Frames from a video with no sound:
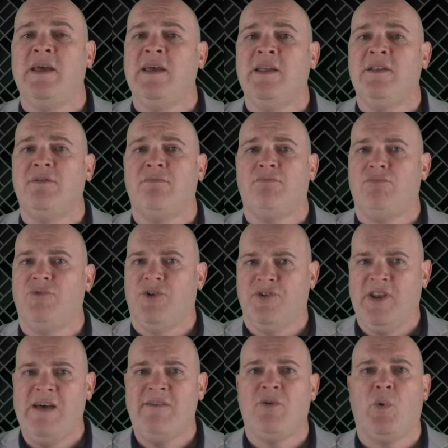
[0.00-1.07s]
It doesn't
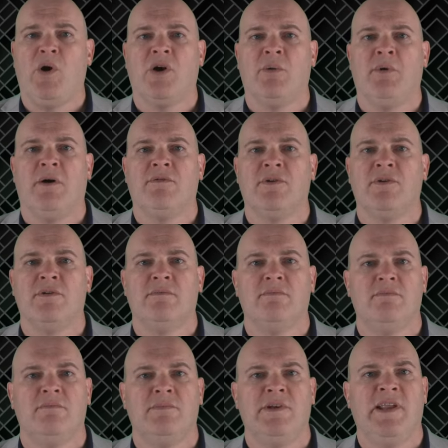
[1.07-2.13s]
have a welcome offer.
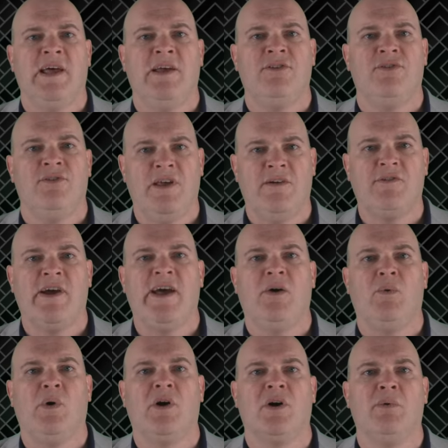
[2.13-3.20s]
It has never had
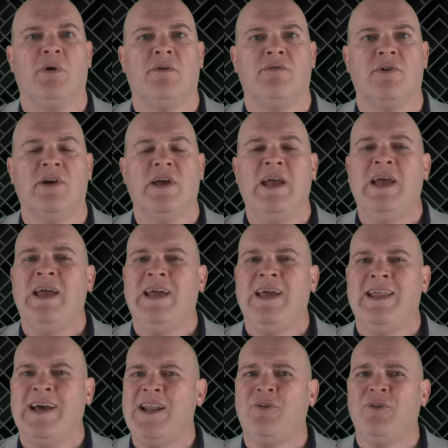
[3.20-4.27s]
a welcome offer,
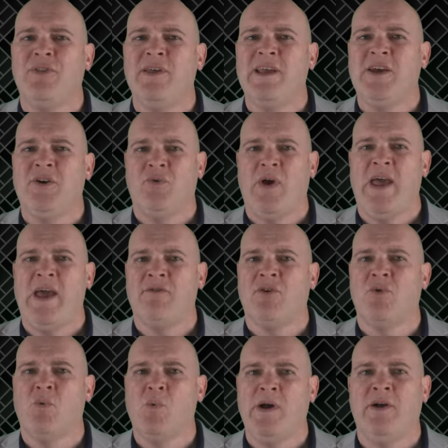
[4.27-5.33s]
and I don't think it
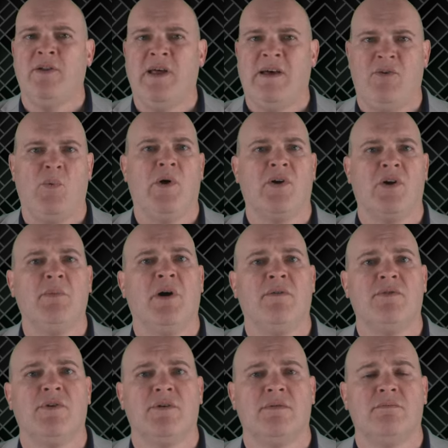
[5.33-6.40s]
ever will have a welcome
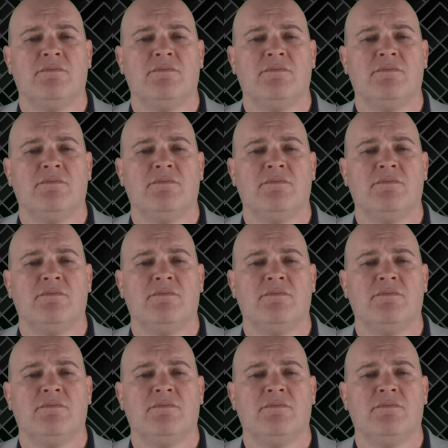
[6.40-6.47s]
offer.